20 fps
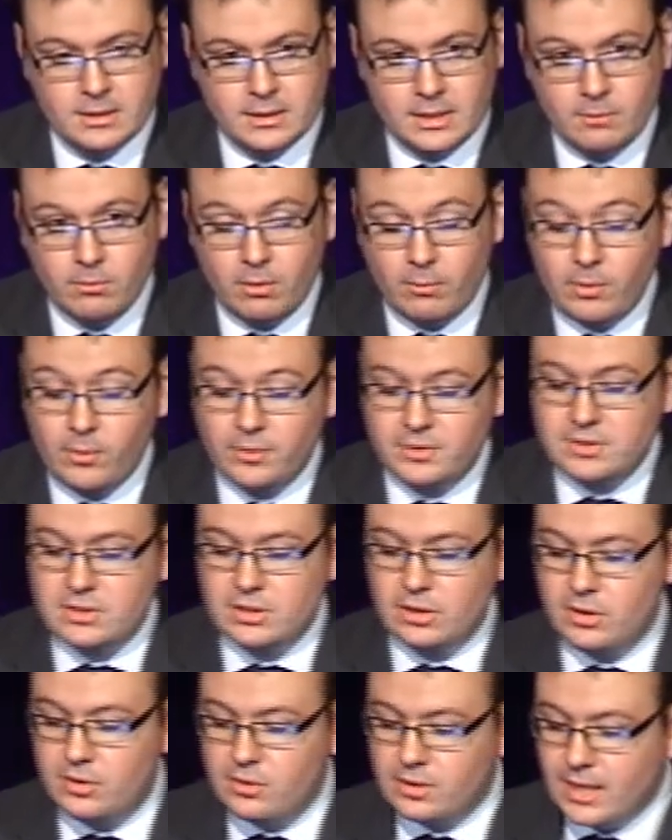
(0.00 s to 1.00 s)
And what we wanted
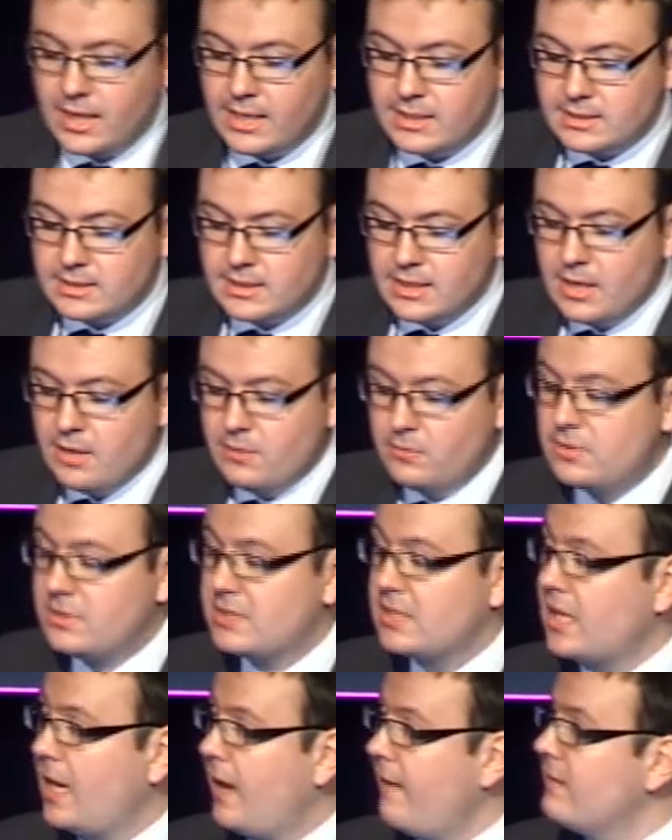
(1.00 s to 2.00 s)
to look at was
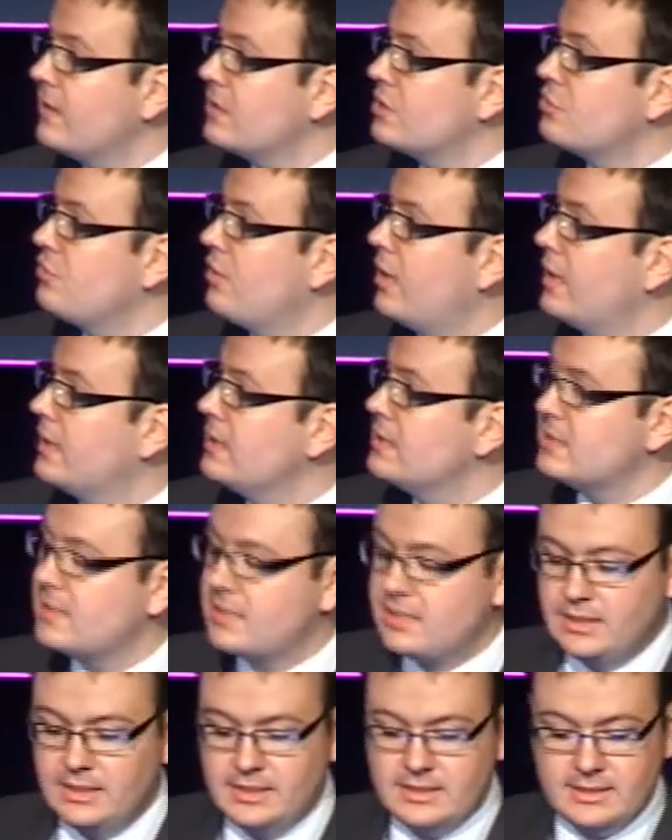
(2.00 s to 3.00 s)
to
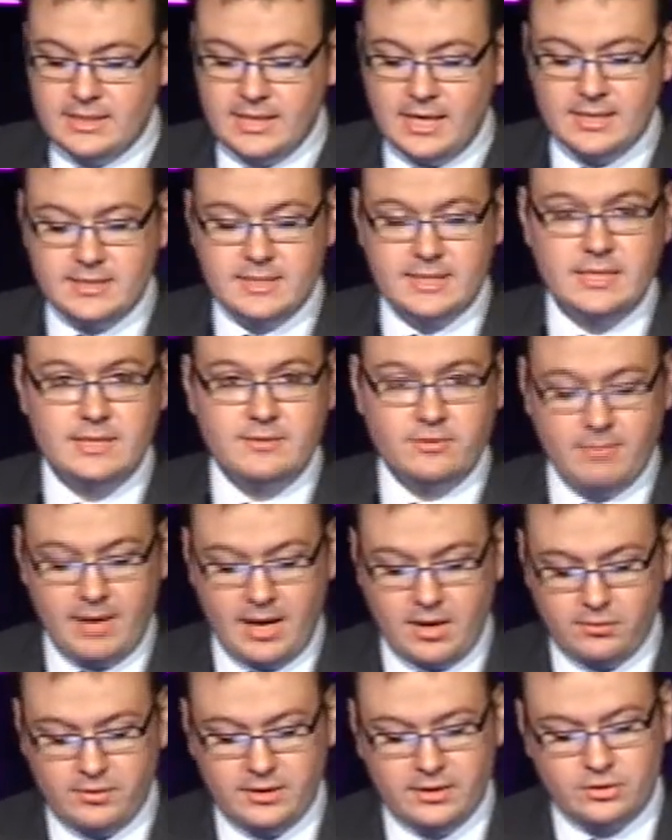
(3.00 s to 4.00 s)
characterise the CACs from
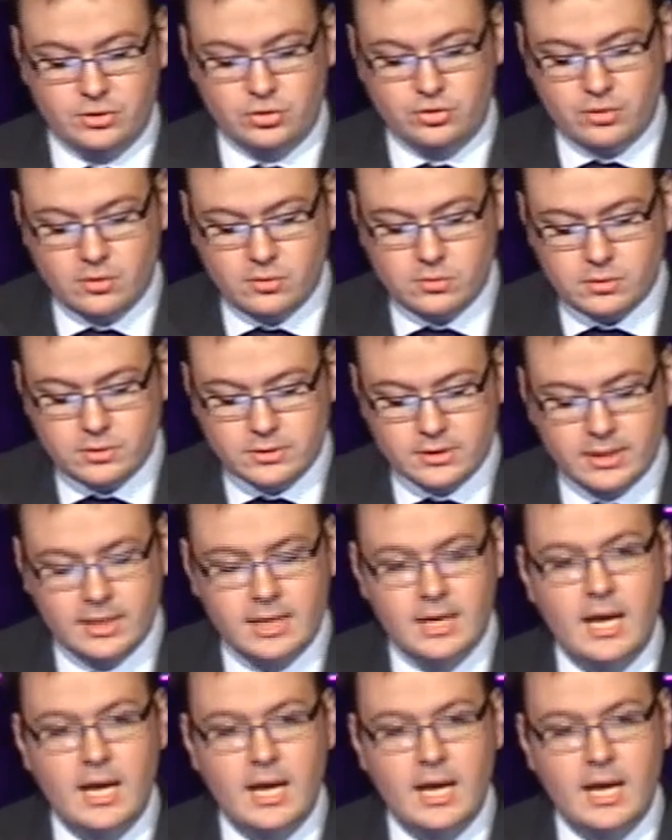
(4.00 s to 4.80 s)
healthy controls